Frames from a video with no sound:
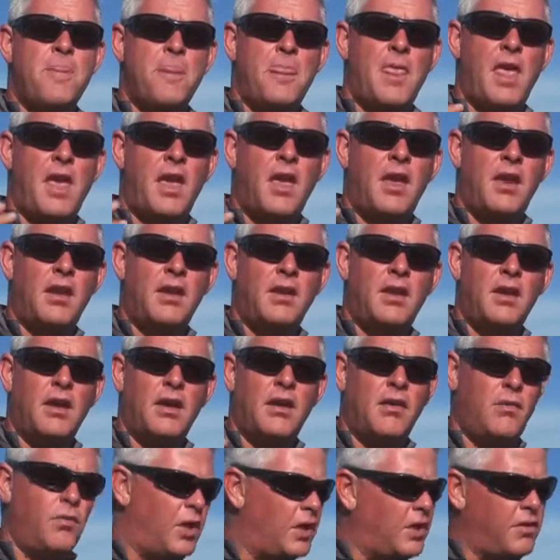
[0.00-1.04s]
And
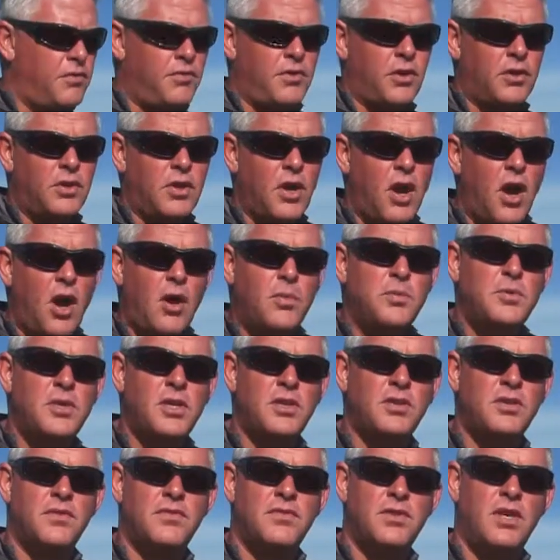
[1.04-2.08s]
well, you've got the
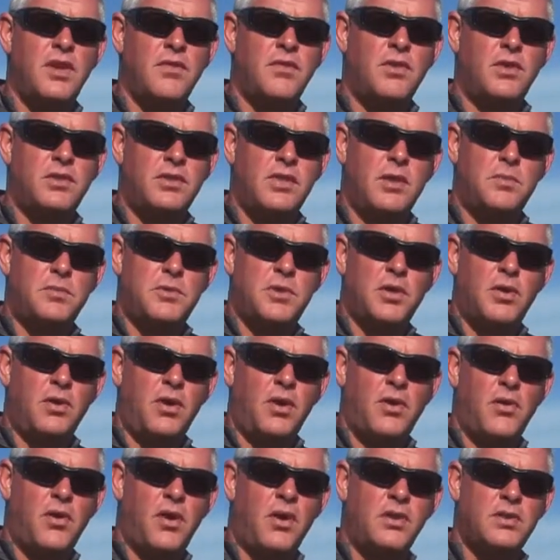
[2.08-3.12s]
options of several tips on
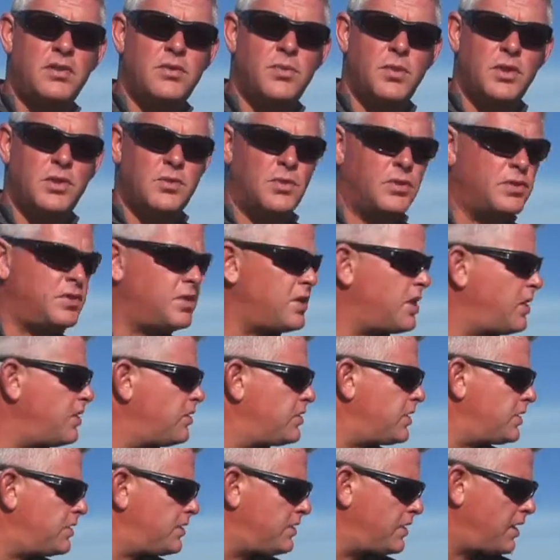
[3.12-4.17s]
your rods, which we'll show
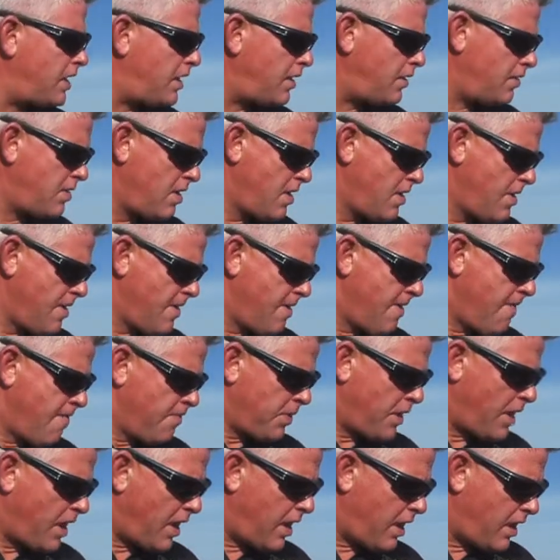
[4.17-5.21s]
just now.
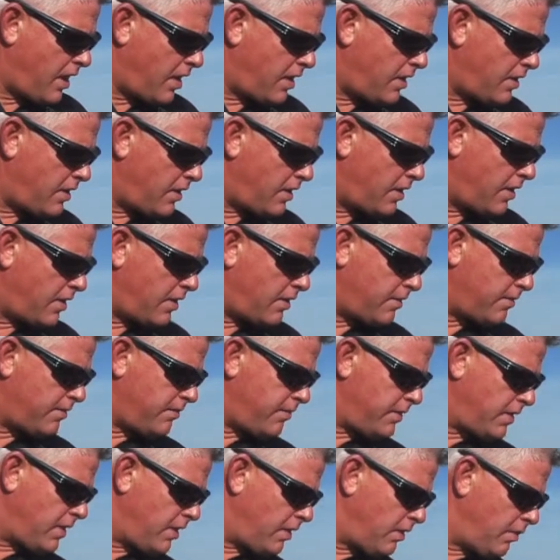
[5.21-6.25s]
And
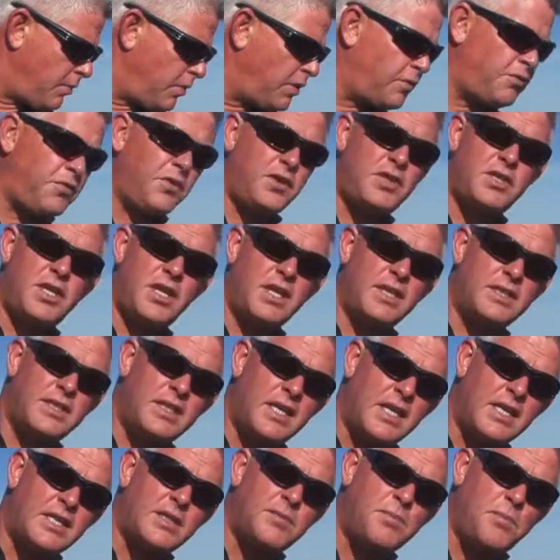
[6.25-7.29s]
we're fishing
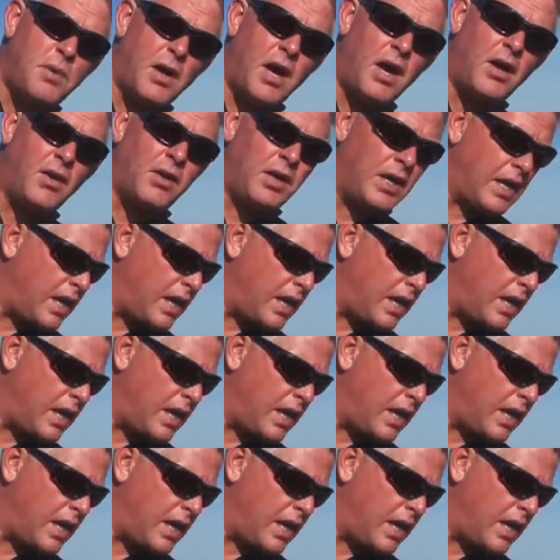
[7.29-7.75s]
6-pound